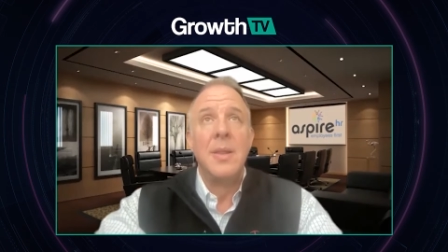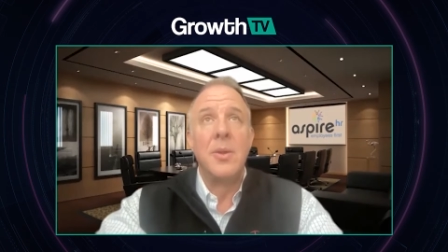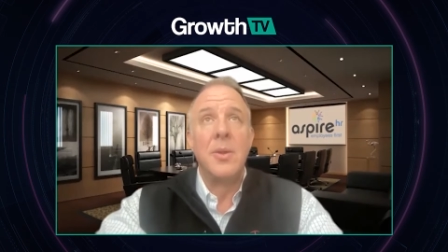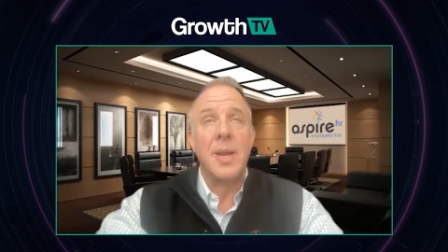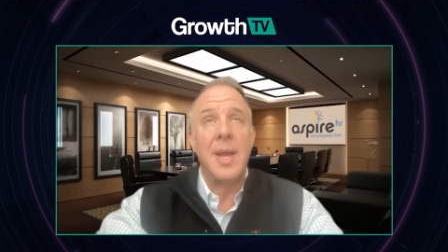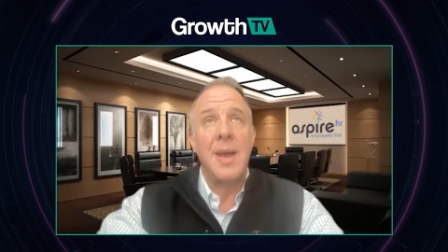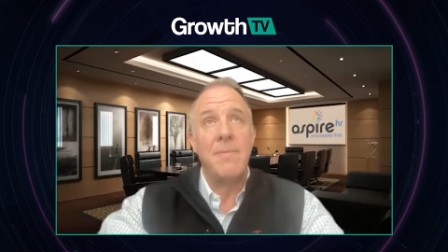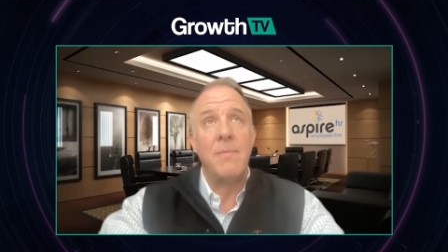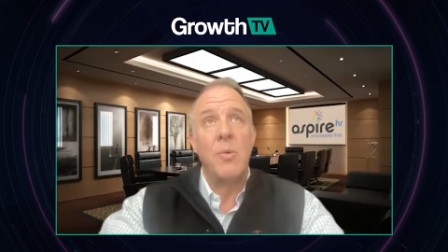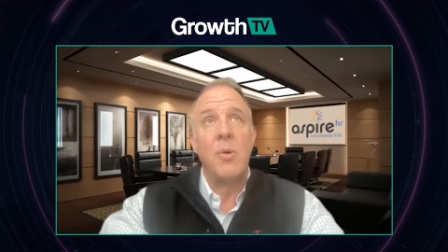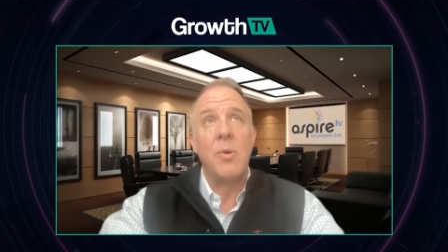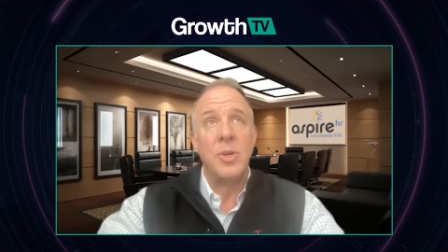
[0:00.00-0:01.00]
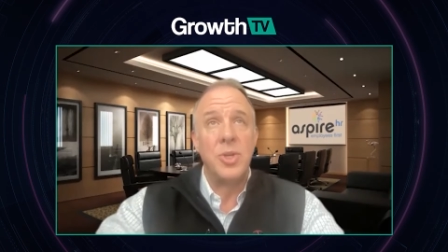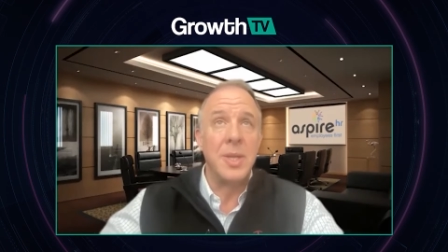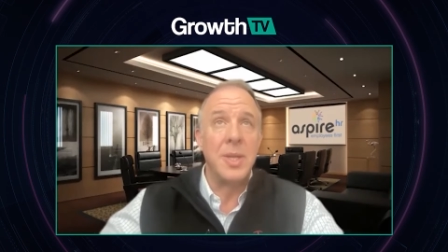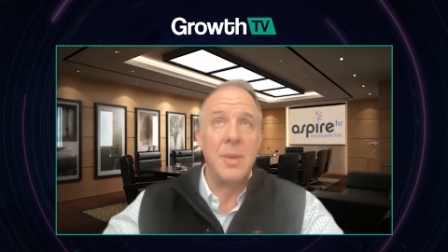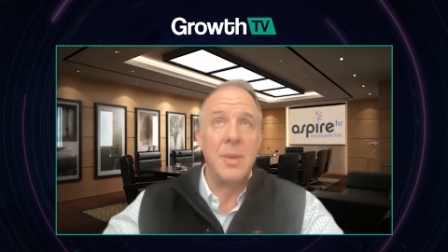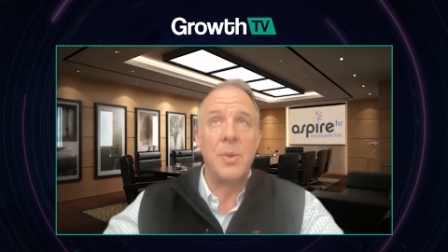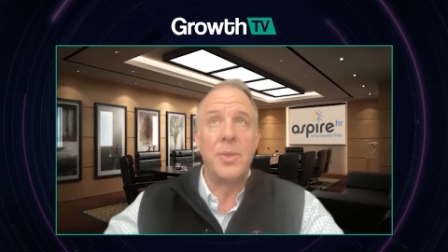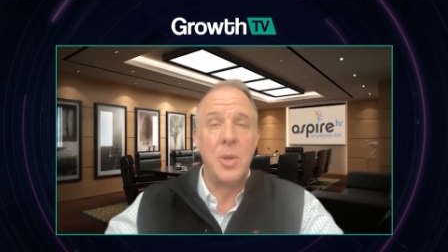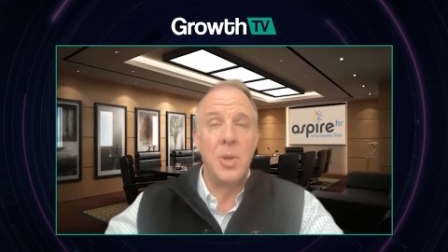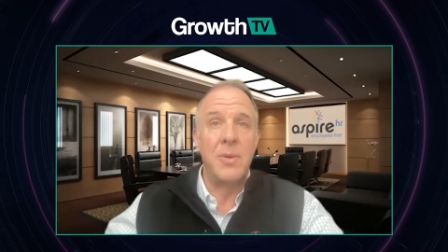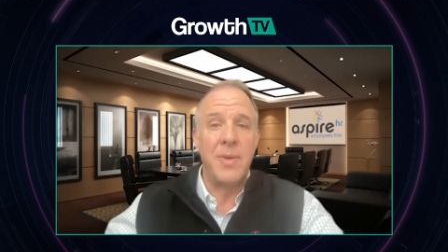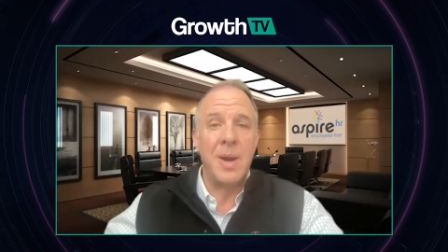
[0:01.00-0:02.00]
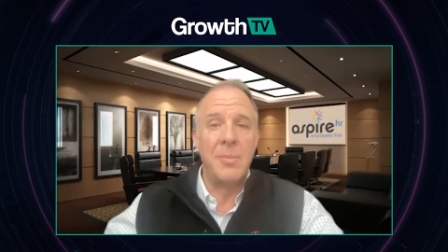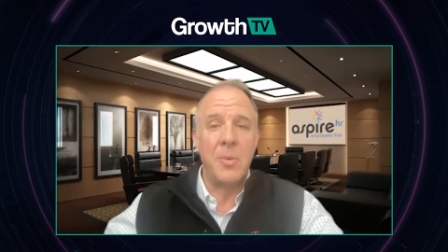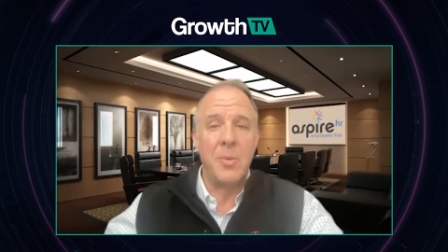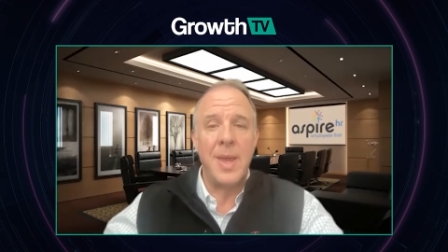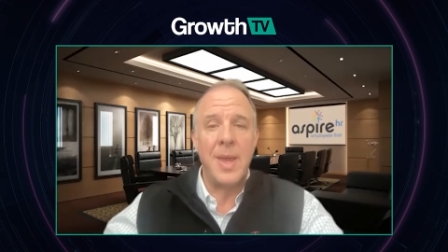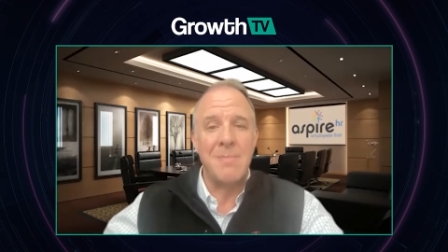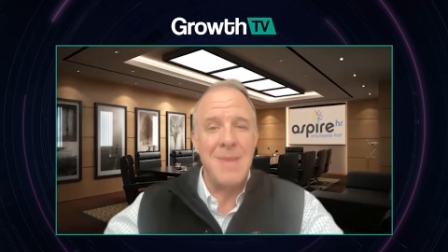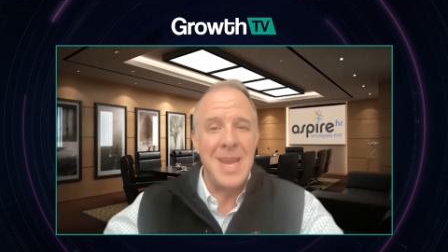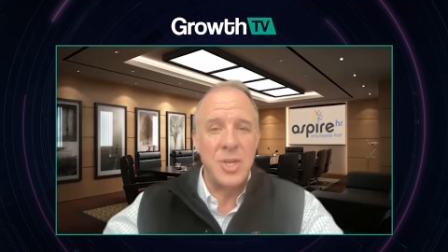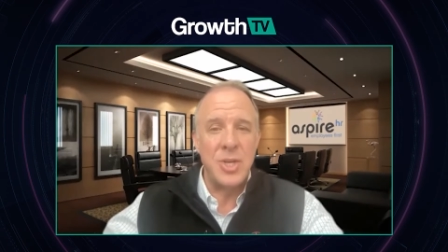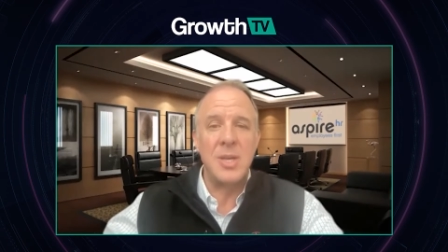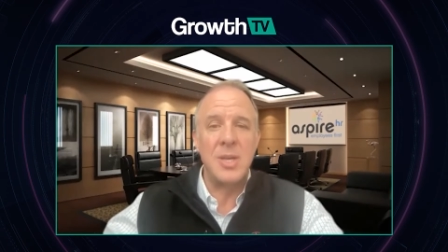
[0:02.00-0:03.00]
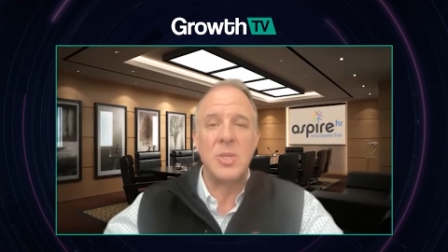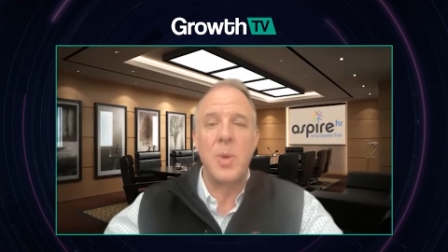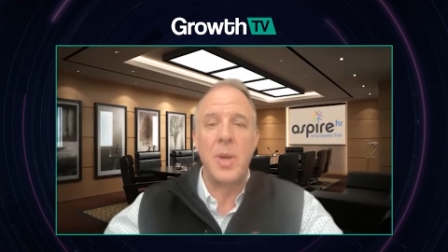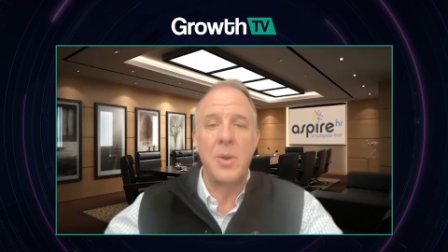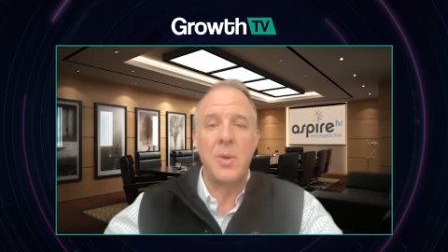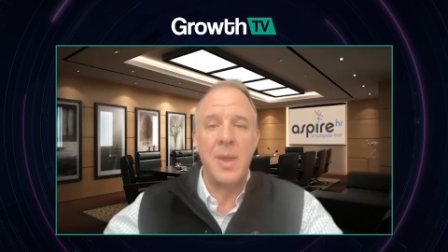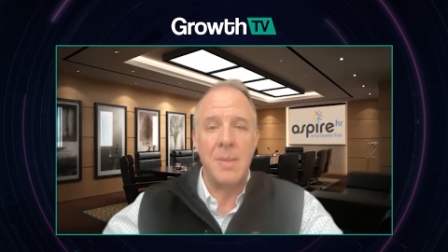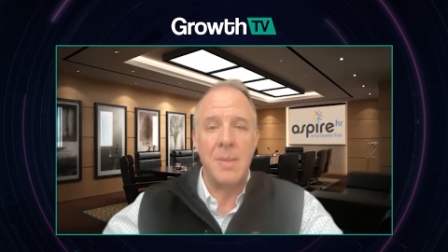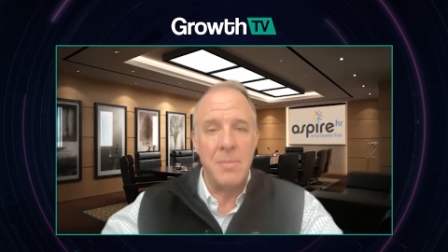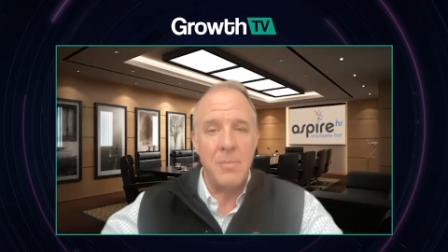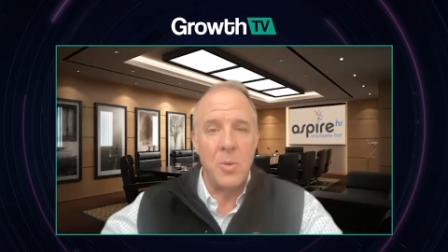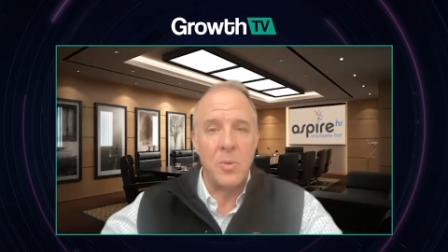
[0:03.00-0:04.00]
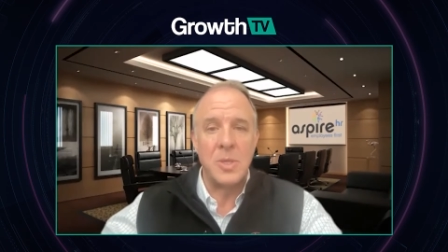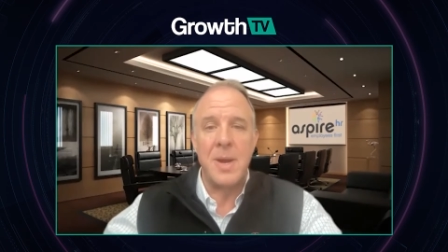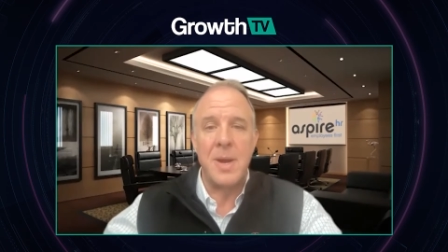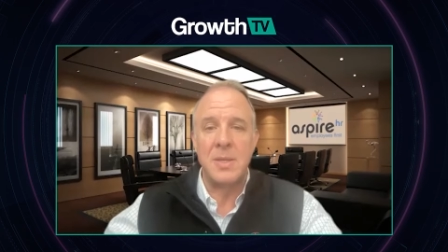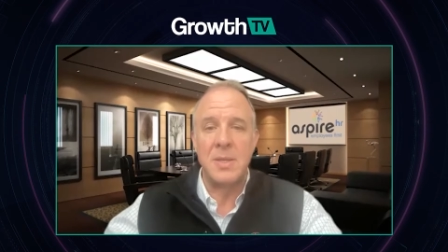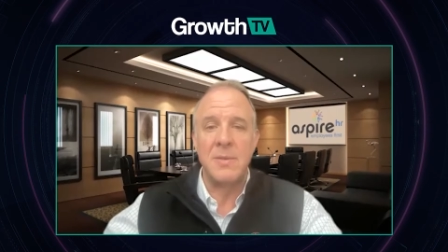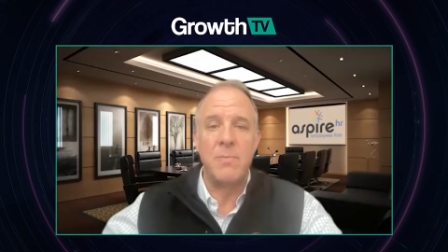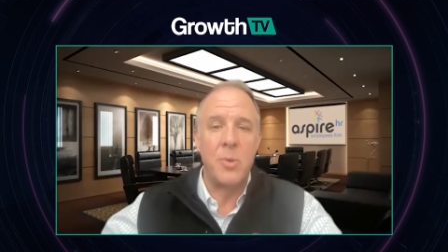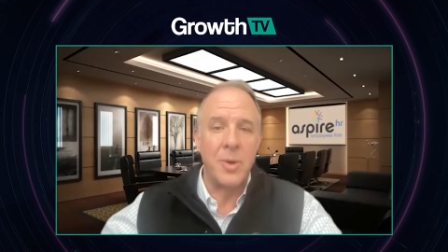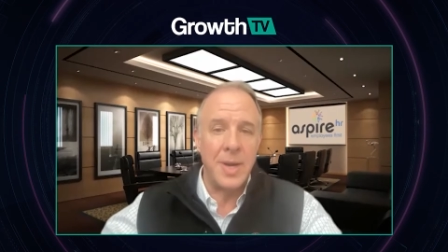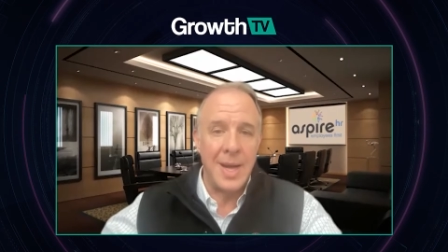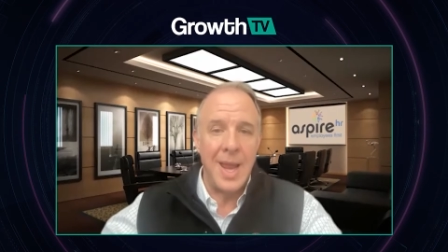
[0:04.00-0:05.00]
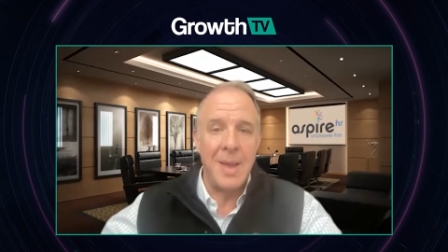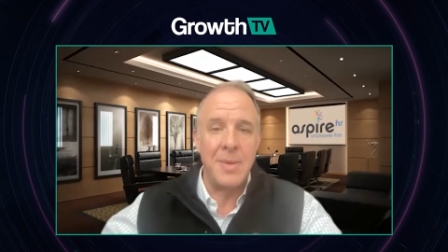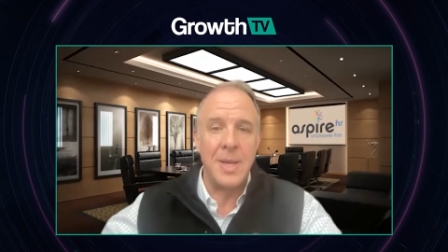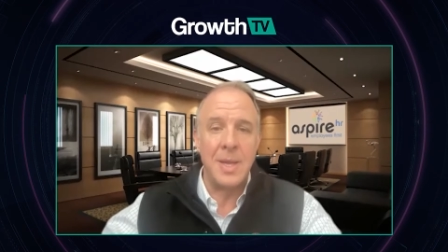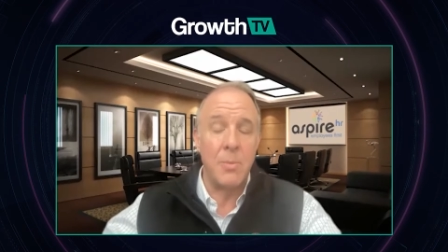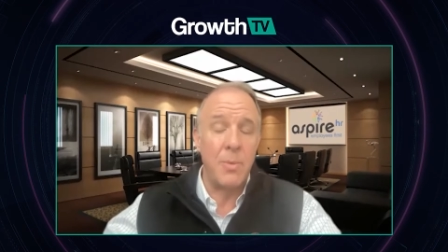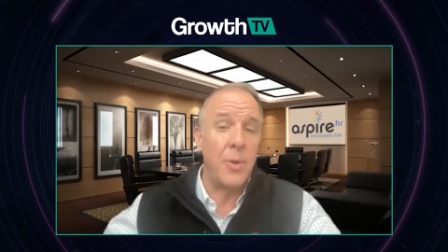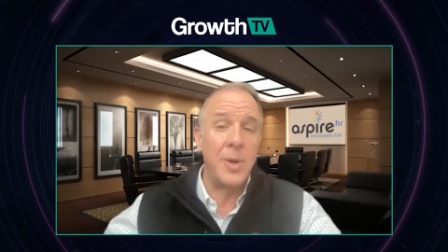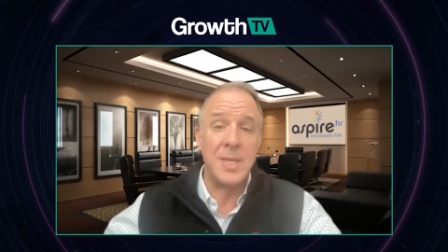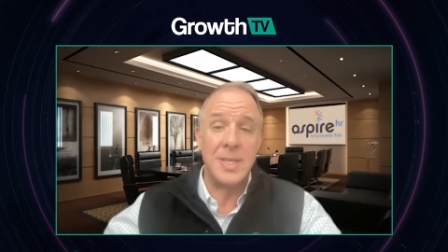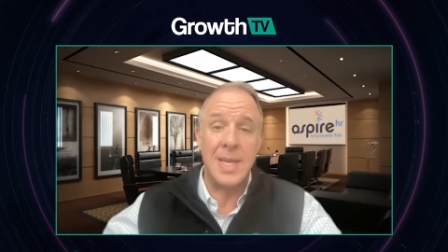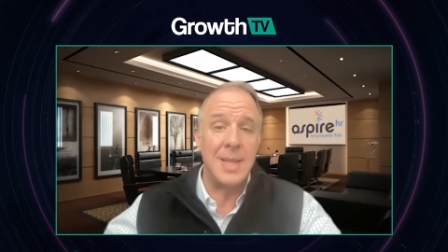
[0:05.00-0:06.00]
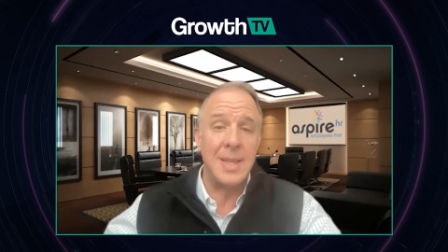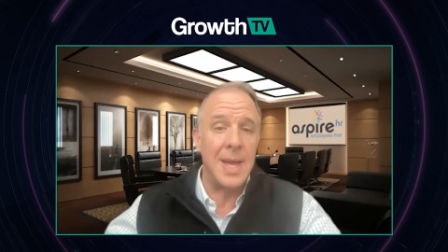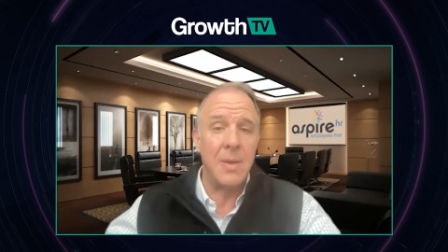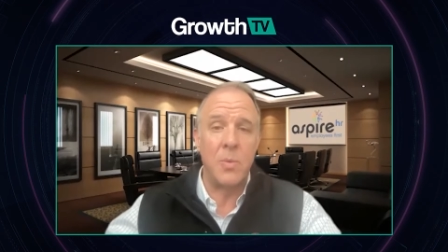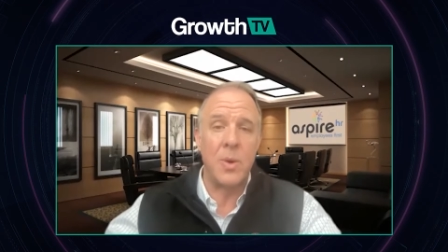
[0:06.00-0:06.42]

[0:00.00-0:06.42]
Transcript: They're going to have more agility with the new environment where they can make changes quicker, they can be more responsive, more dynamic. And we've already seen that.